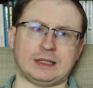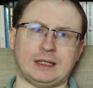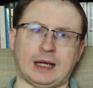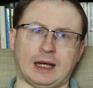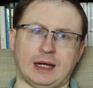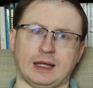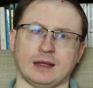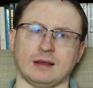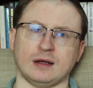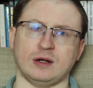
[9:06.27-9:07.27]
Yeah,
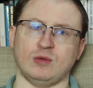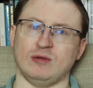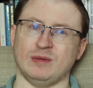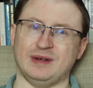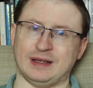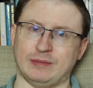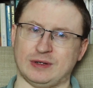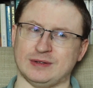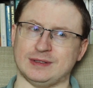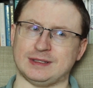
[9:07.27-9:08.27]
that's not going to work with me,
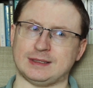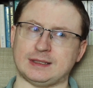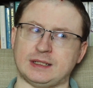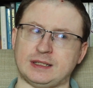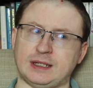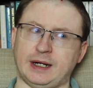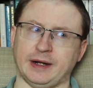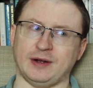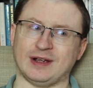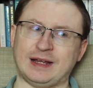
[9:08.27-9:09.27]
because I
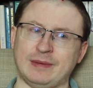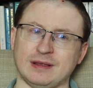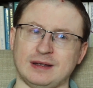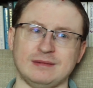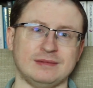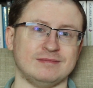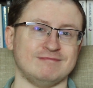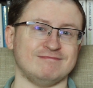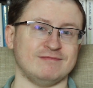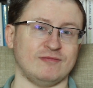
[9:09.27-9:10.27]
don't like Amazon
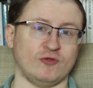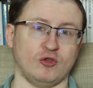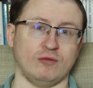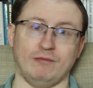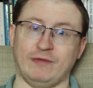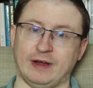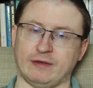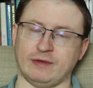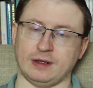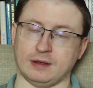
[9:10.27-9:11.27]
or
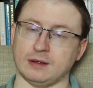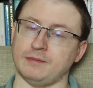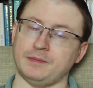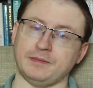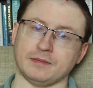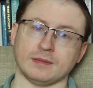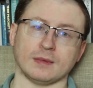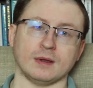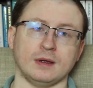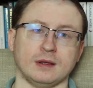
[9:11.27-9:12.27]
those things.
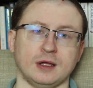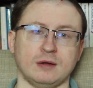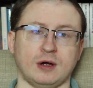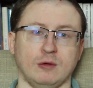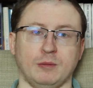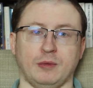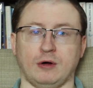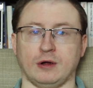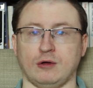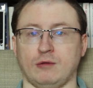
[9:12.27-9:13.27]
So I will
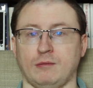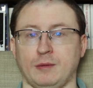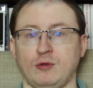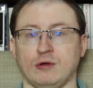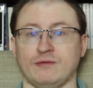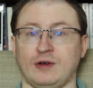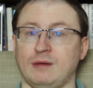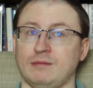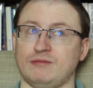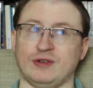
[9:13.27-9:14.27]
buy my books
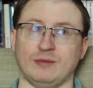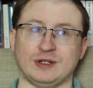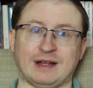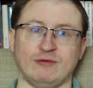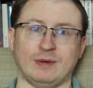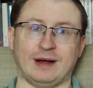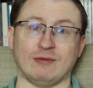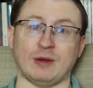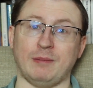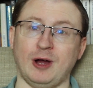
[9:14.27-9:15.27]
from pretty much everywhere
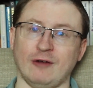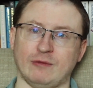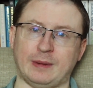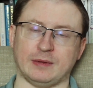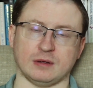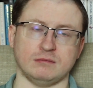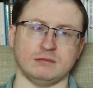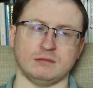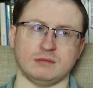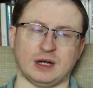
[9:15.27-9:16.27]
else, apart from Amazon.
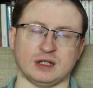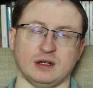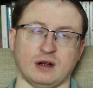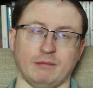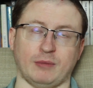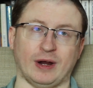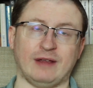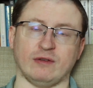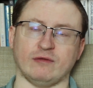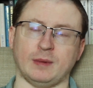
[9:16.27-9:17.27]
Actually, I don't buy
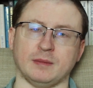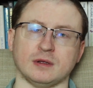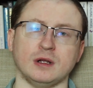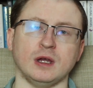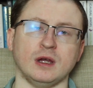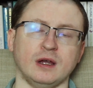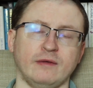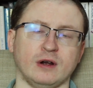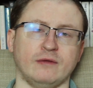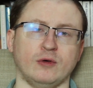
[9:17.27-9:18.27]
anything from Amazon if
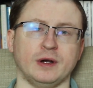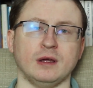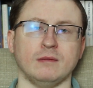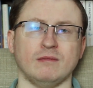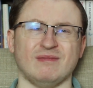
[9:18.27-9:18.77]
I can avoid it.